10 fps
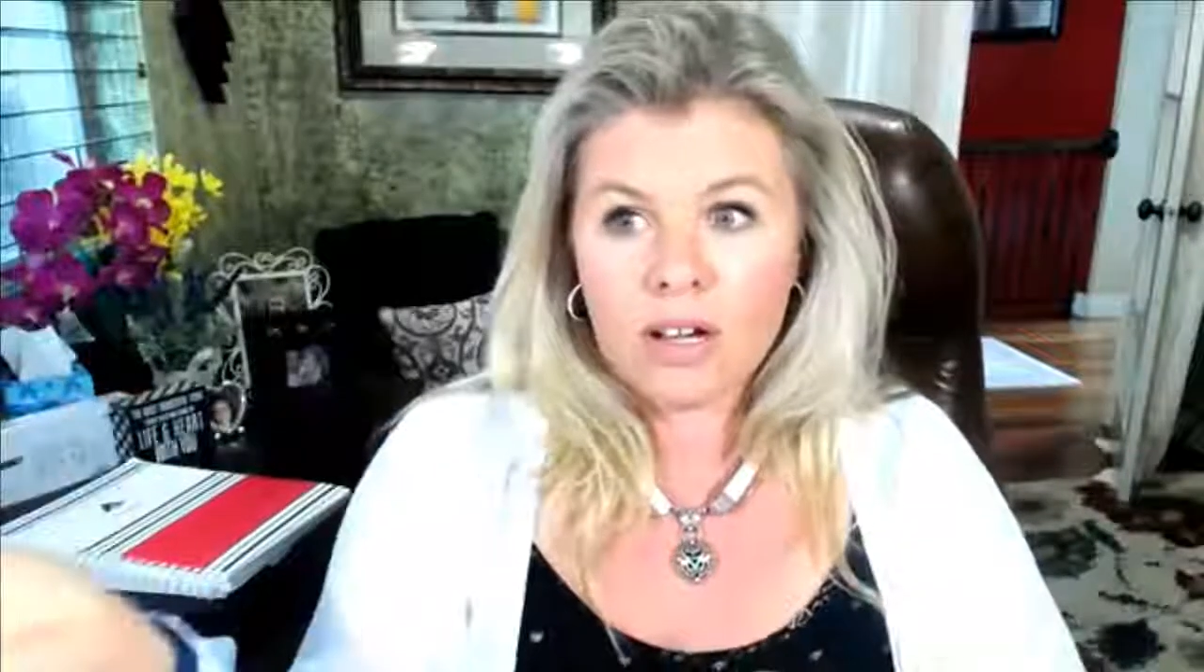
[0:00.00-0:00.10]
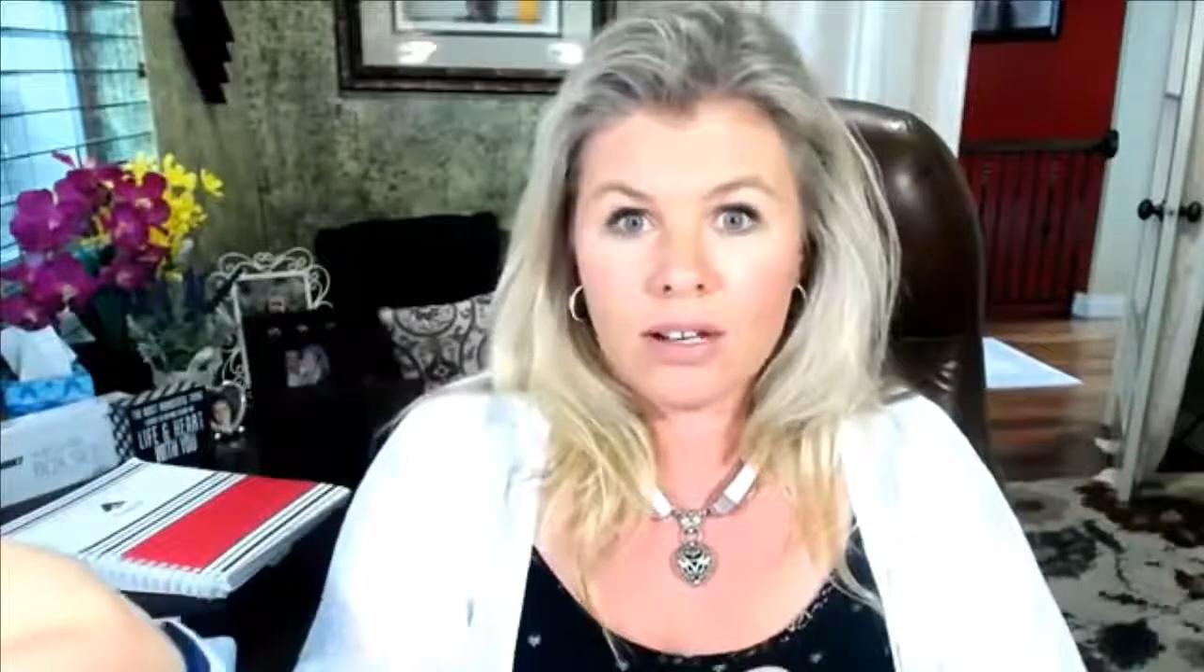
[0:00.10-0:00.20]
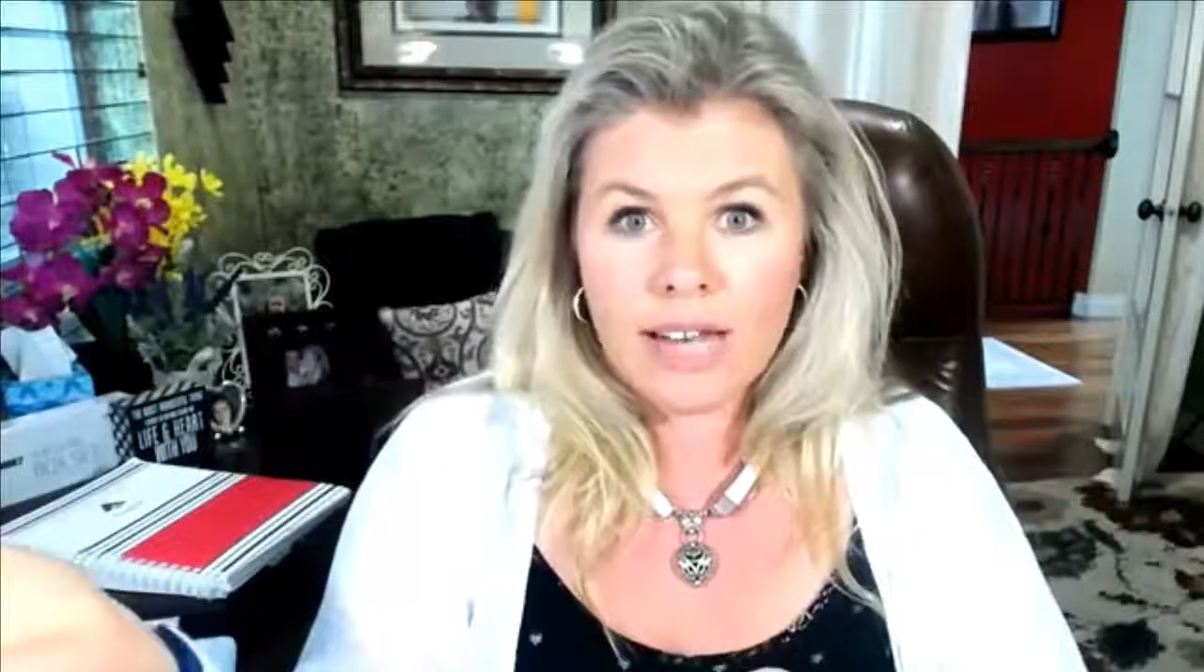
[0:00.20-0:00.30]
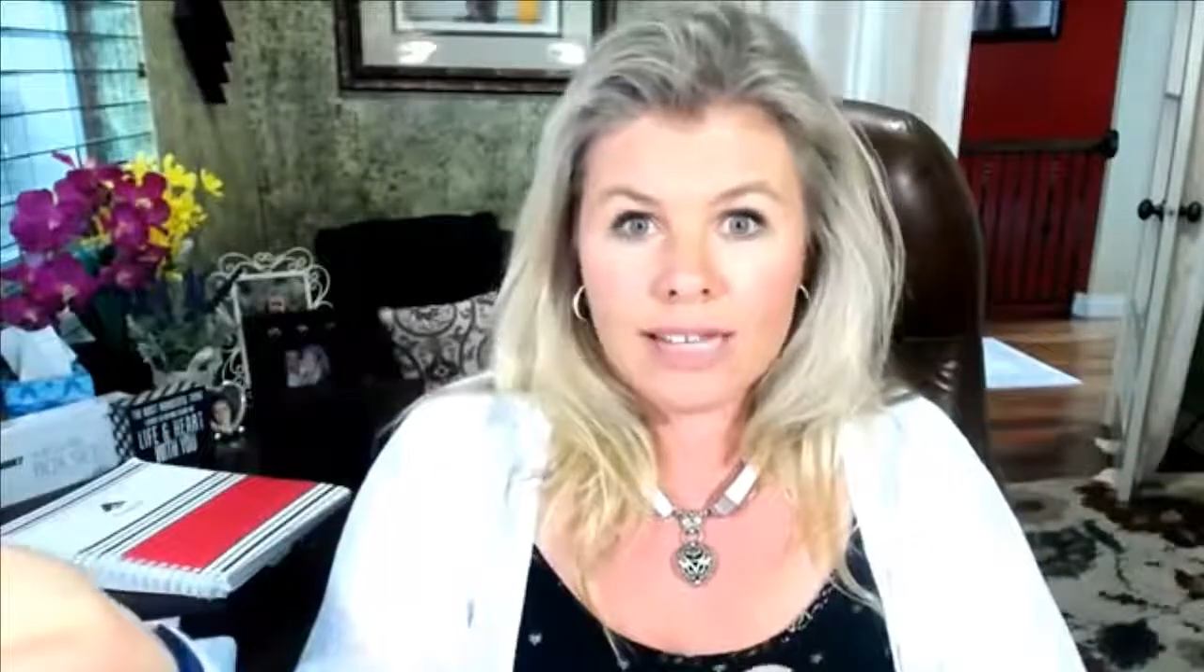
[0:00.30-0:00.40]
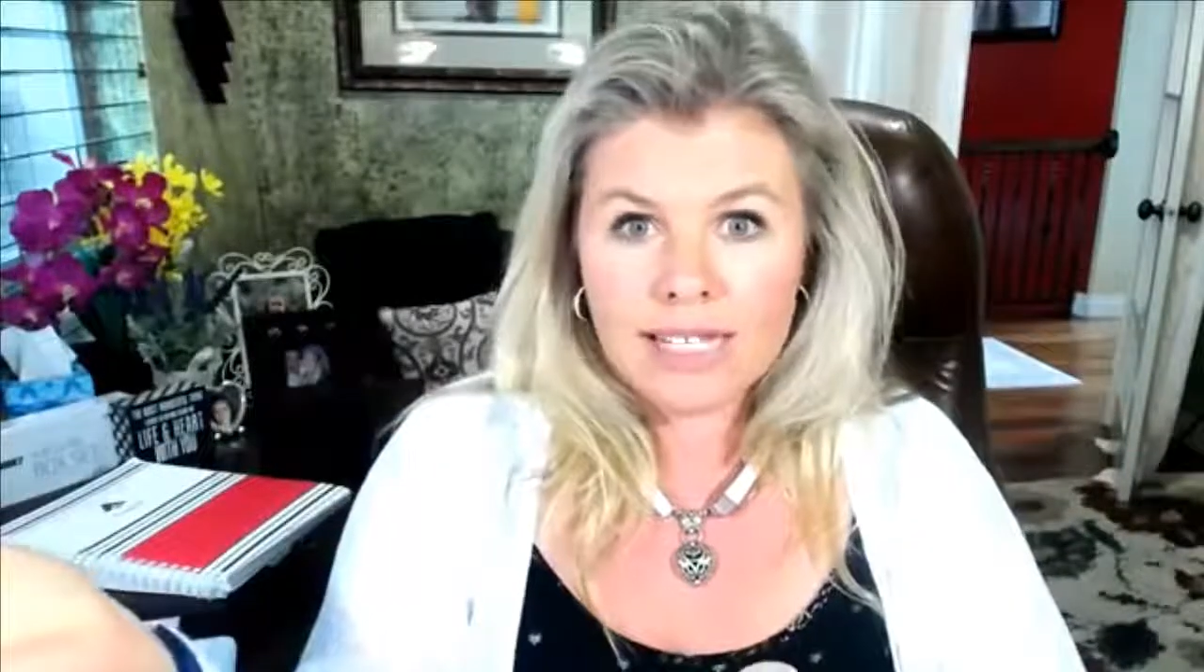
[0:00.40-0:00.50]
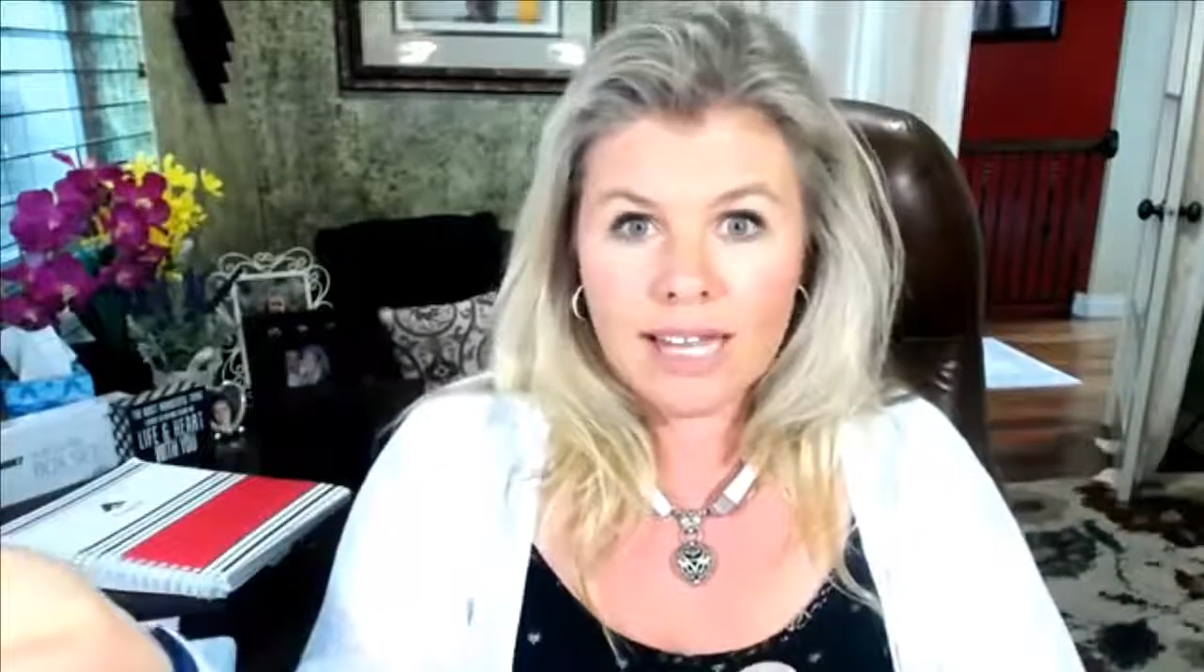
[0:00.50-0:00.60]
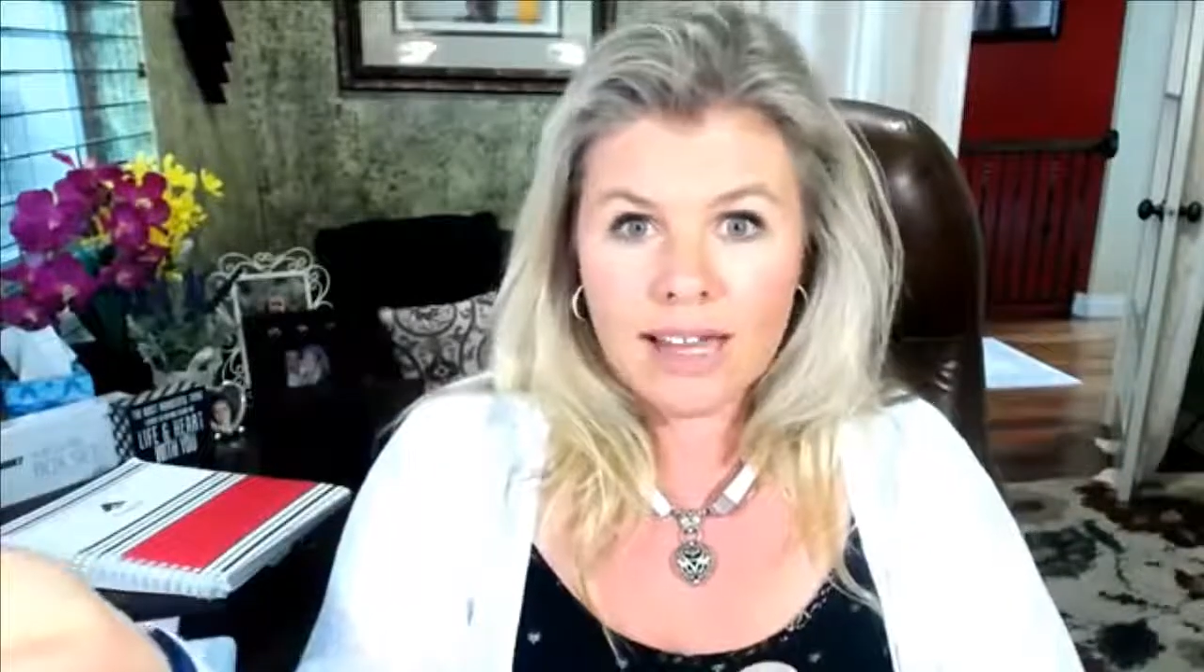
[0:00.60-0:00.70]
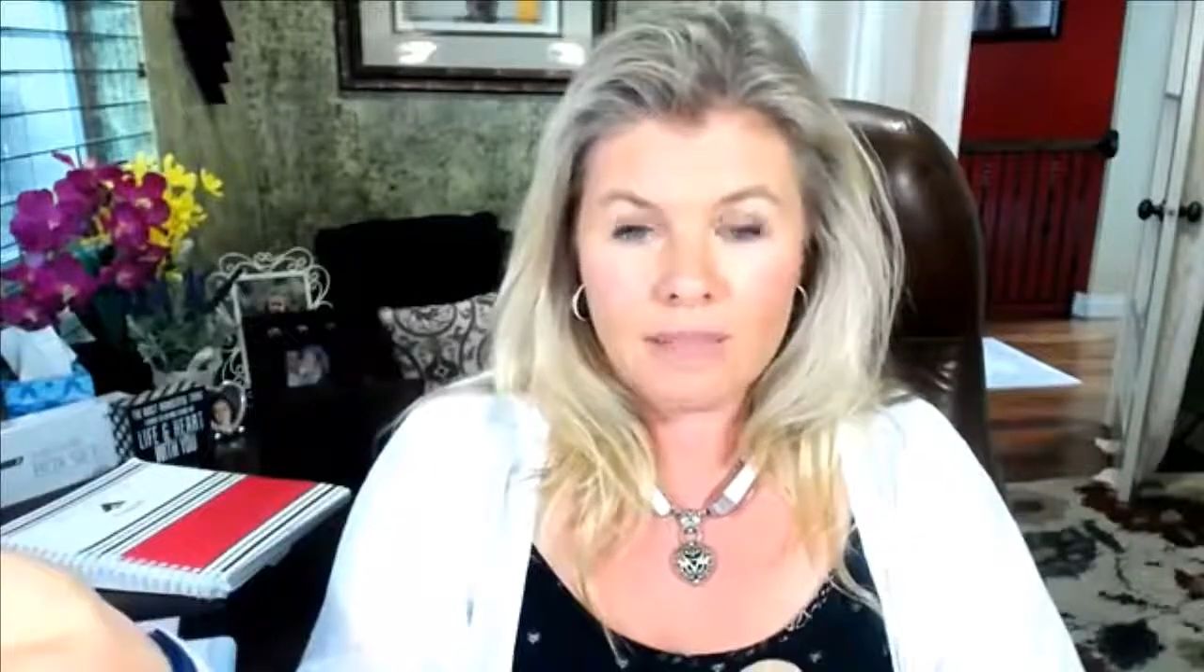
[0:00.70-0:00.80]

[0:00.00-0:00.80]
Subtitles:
next to him,